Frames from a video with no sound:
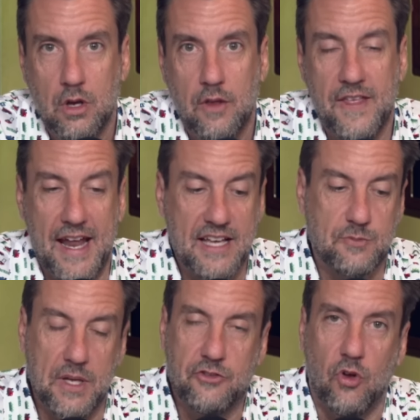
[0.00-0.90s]
that has
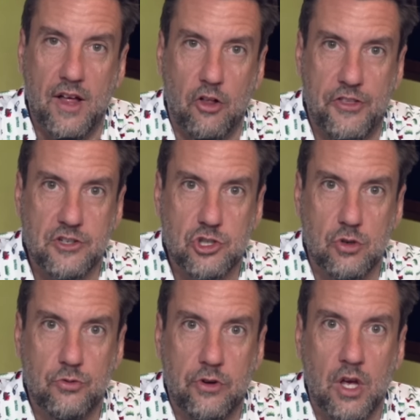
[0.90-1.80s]
mental health
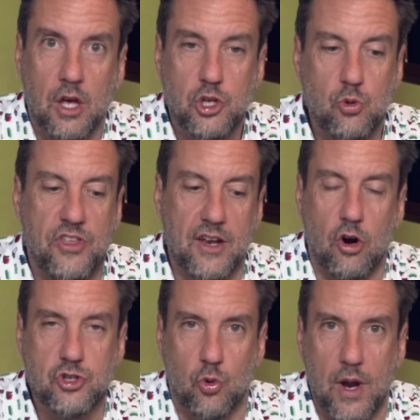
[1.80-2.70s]
issues, you then are
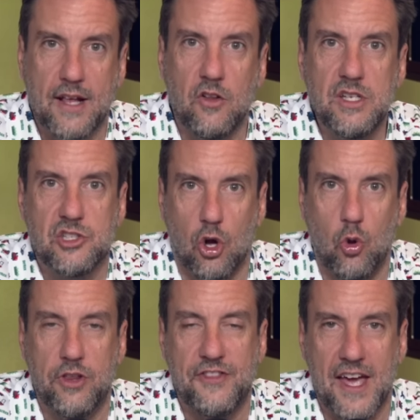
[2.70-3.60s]
directly
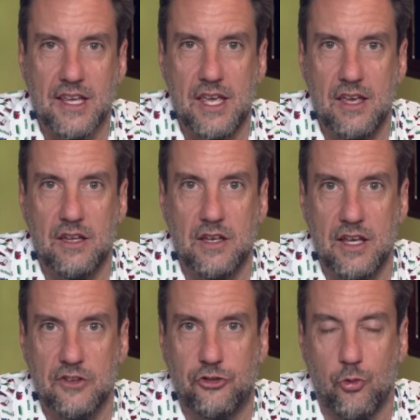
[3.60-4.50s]
told that that kid
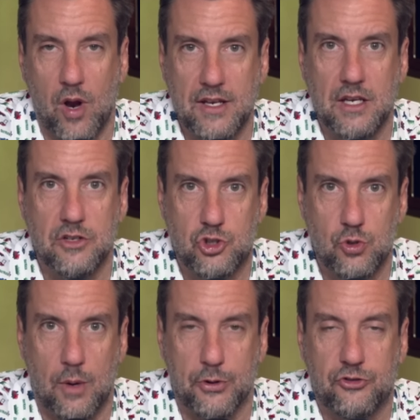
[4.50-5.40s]
is threatening to shoot
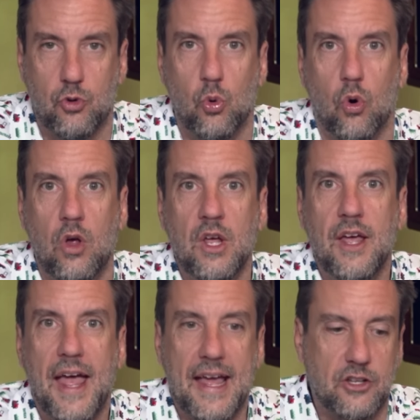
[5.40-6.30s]
up a school,
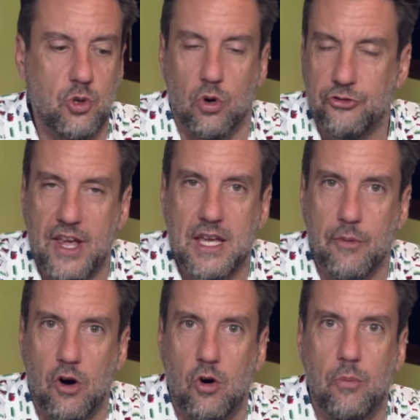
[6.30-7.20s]
and you don't take him
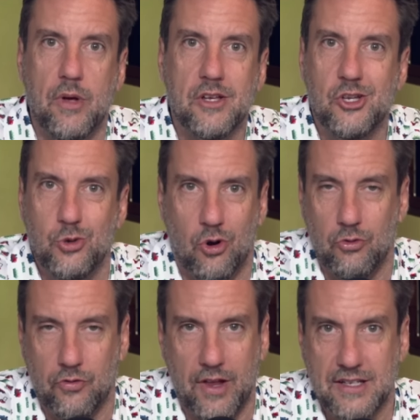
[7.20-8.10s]
home. You don't,
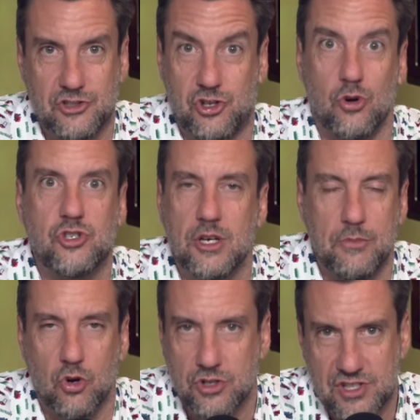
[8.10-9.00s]
like, search him
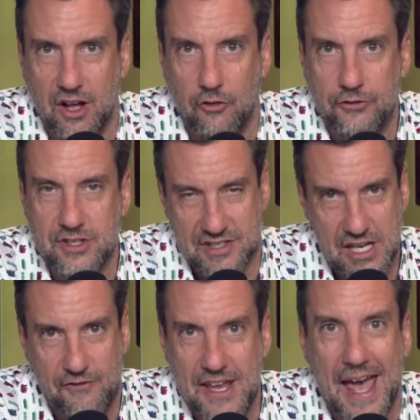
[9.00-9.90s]
yourself to see
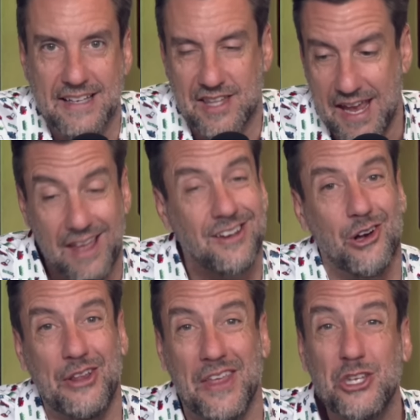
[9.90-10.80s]
if he has the
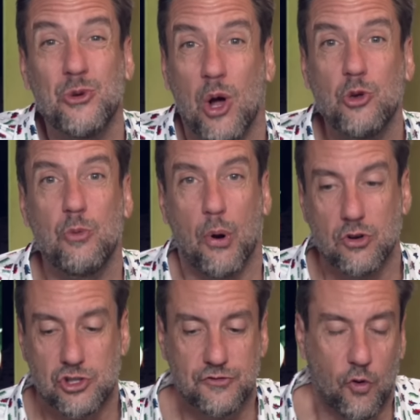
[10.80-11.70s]
handgun that you know you
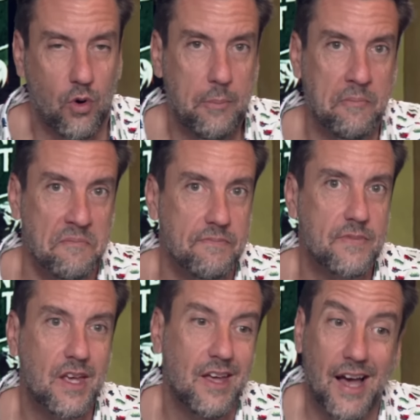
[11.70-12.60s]
purchased for him.
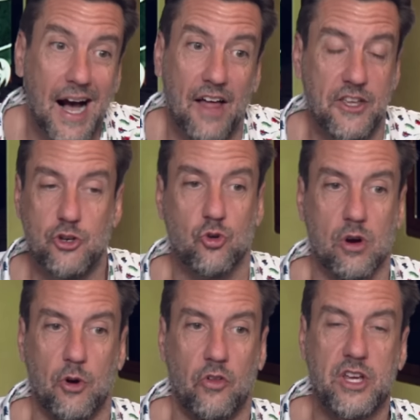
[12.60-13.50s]
I think you're
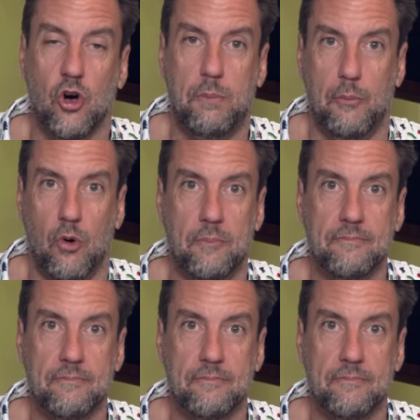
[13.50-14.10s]
criminally culpable.